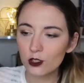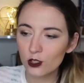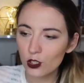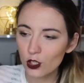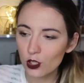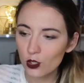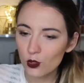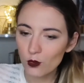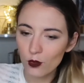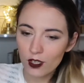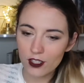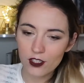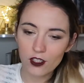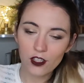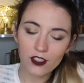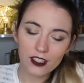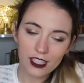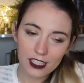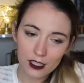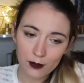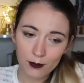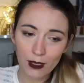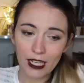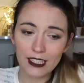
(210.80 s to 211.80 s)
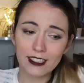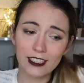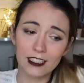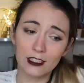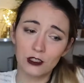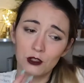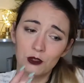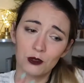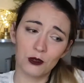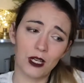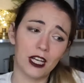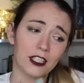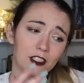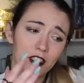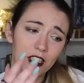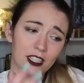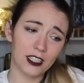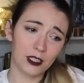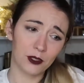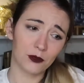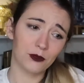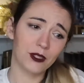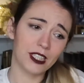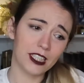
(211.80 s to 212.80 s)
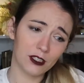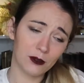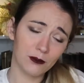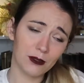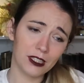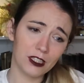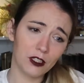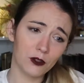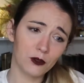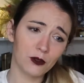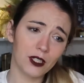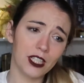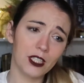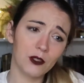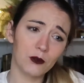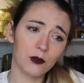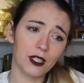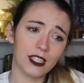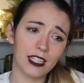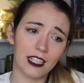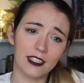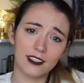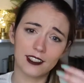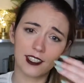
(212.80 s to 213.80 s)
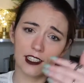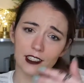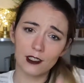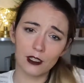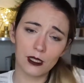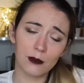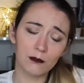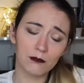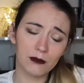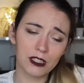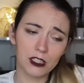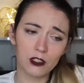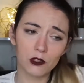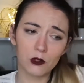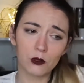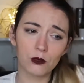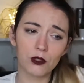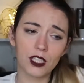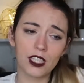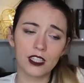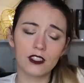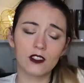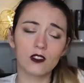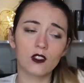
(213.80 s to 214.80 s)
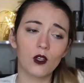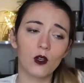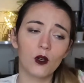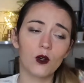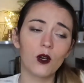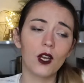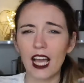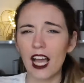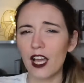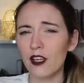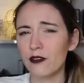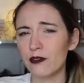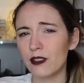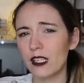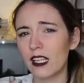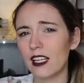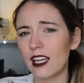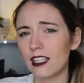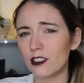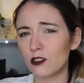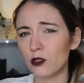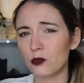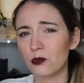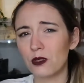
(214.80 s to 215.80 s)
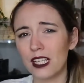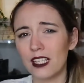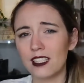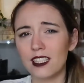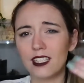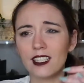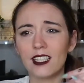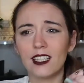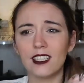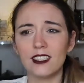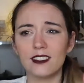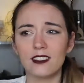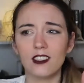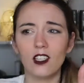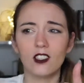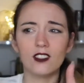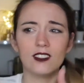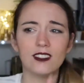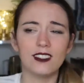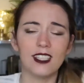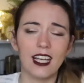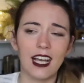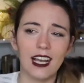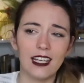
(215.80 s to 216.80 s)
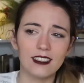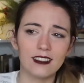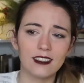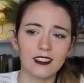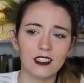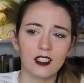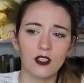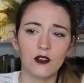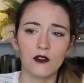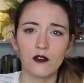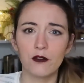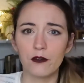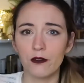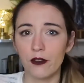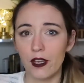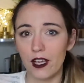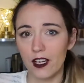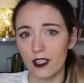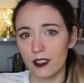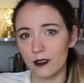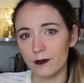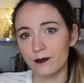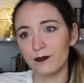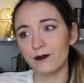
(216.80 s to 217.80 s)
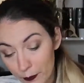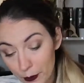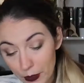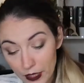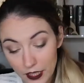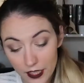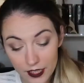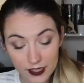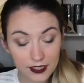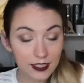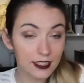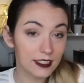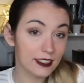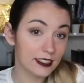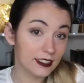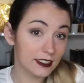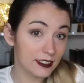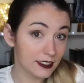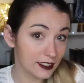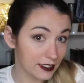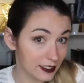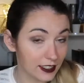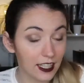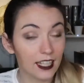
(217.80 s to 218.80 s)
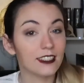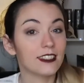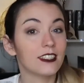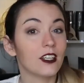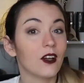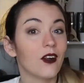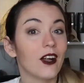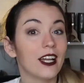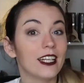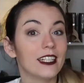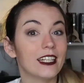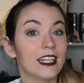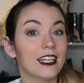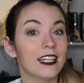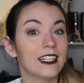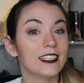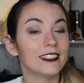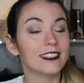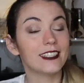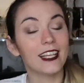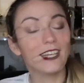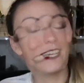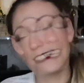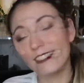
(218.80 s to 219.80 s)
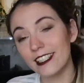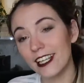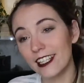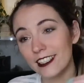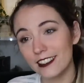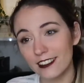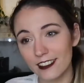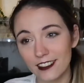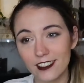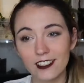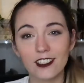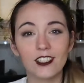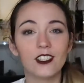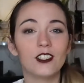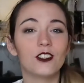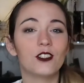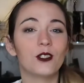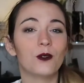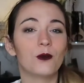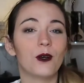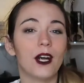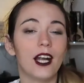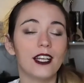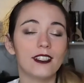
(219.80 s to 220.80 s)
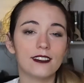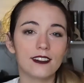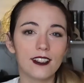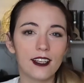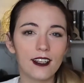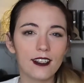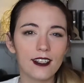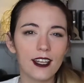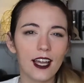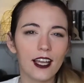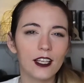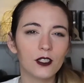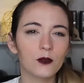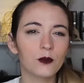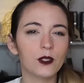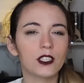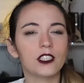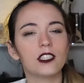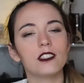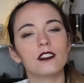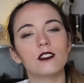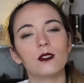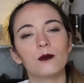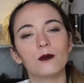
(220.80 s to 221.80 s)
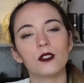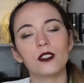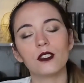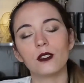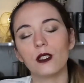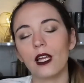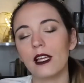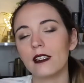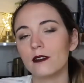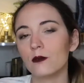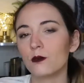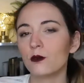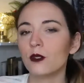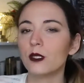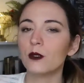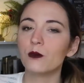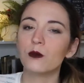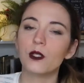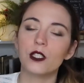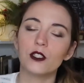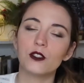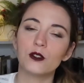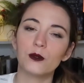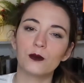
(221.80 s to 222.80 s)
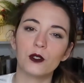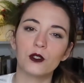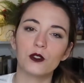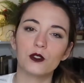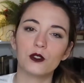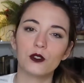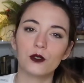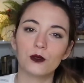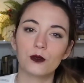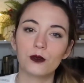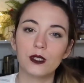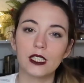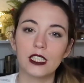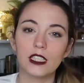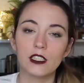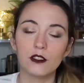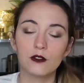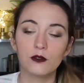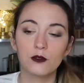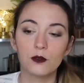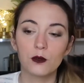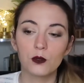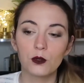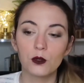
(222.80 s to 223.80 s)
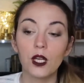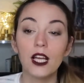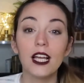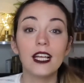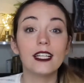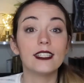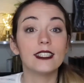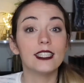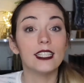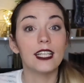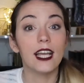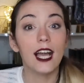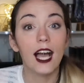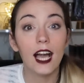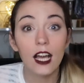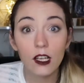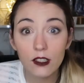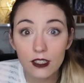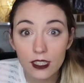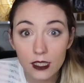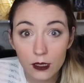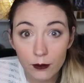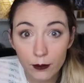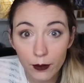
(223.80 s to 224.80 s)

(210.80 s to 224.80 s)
just was not expecting to actually read a middle grade when I started at middle grade, so I feel like the rating is not that fair, but that's how it is. And then The White Starlight, which is the book that we were supposed to read for the Howling